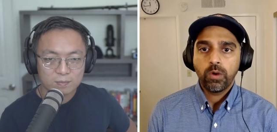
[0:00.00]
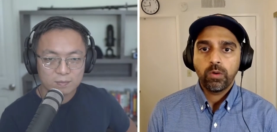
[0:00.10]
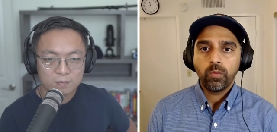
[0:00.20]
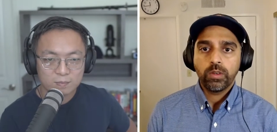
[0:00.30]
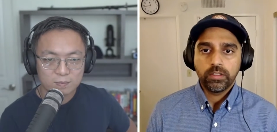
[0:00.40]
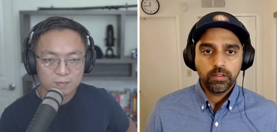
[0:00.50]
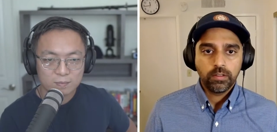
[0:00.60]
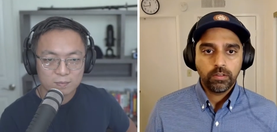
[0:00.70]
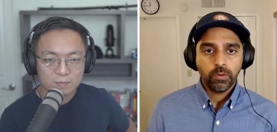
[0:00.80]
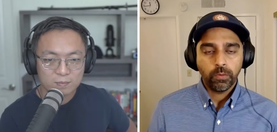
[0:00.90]
Speaker 1: what
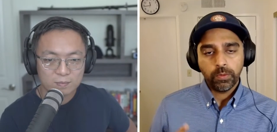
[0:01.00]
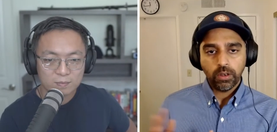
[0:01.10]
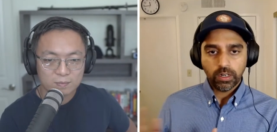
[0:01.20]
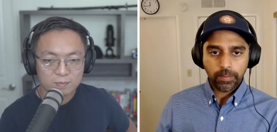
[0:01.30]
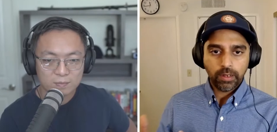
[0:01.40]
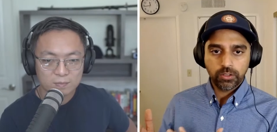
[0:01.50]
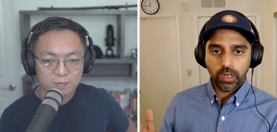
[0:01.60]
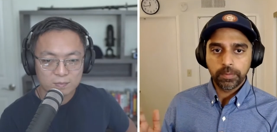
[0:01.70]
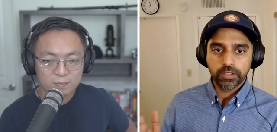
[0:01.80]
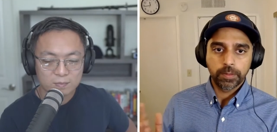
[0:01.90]
so we talked about
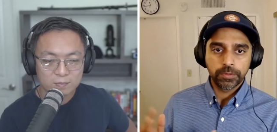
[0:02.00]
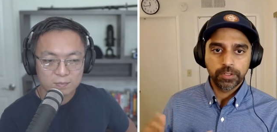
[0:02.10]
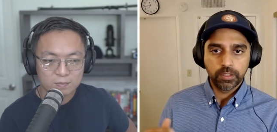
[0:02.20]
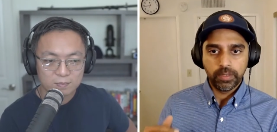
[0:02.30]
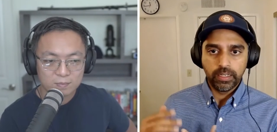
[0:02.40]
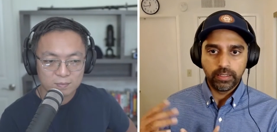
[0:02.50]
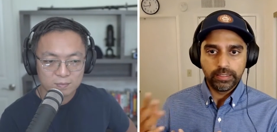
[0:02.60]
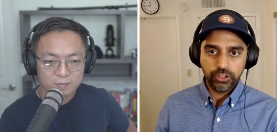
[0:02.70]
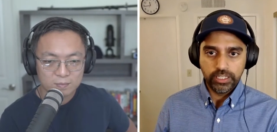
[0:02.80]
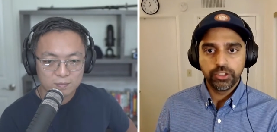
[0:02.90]
job description being
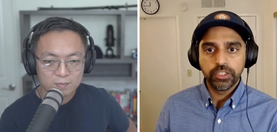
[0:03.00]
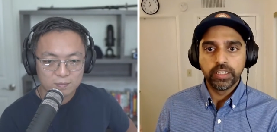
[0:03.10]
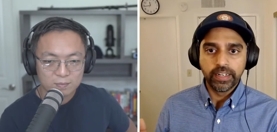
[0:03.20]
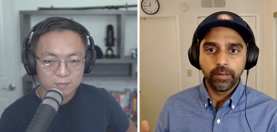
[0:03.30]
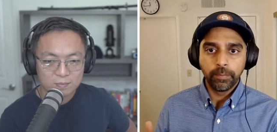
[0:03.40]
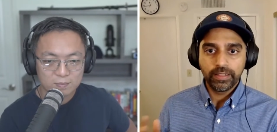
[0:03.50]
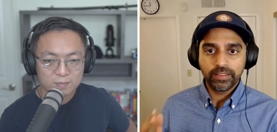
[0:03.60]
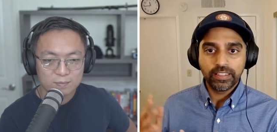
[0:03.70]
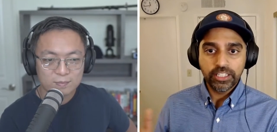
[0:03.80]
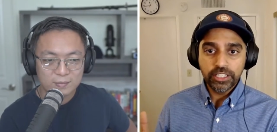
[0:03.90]
this cheat sheet right
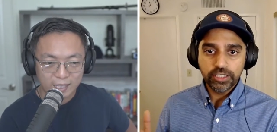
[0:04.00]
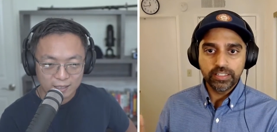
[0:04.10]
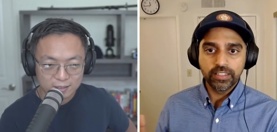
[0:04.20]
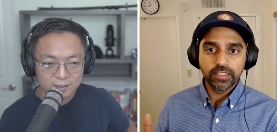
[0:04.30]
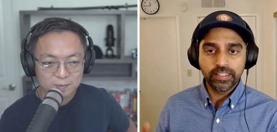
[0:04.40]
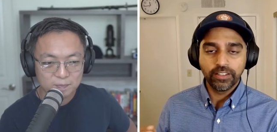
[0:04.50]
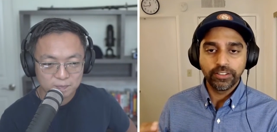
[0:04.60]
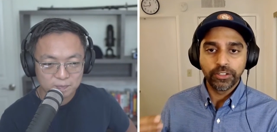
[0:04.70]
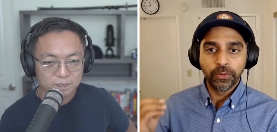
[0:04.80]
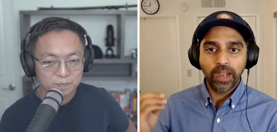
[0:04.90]
but the cheat yes. sheet doesn't tell
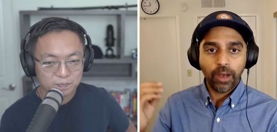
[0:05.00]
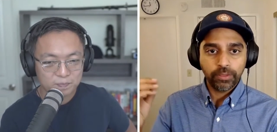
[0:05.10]
you how